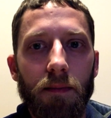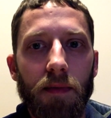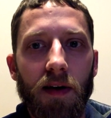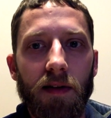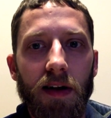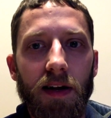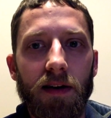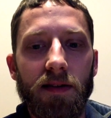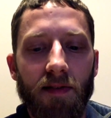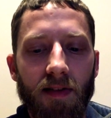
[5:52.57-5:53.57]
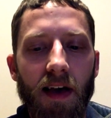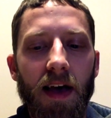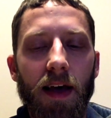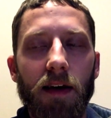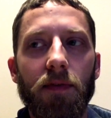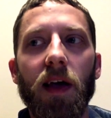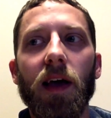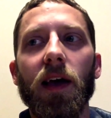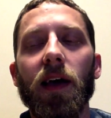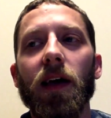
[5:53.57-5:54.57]
Because I needed a slave,
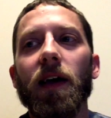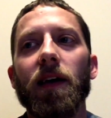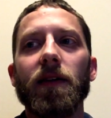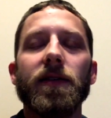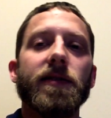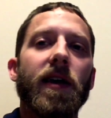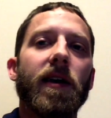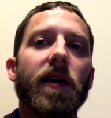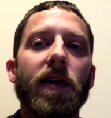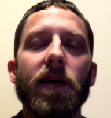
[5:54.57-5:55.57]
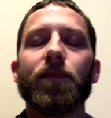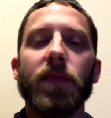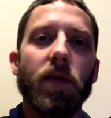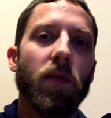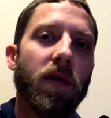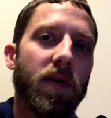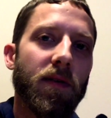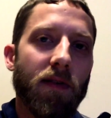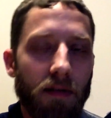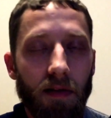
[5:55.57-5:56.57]
and
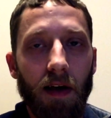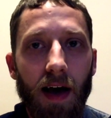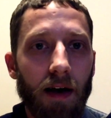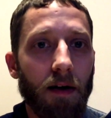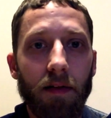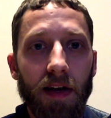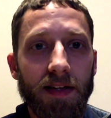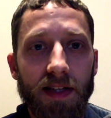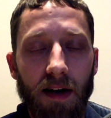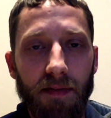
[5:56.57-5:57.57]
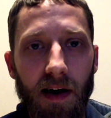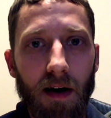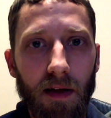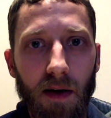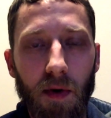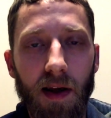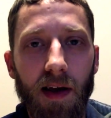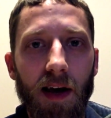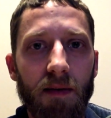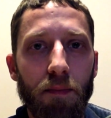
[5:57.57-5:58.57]
since they had all that stuff out, they went
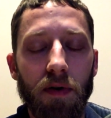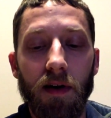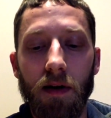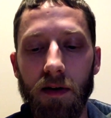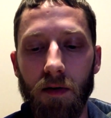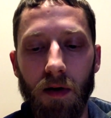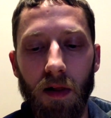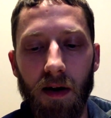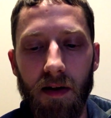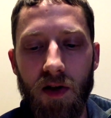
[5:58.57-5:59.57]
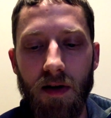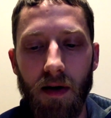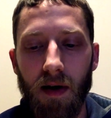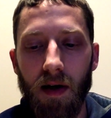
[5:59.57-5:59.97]
ahead and put in a new clutch.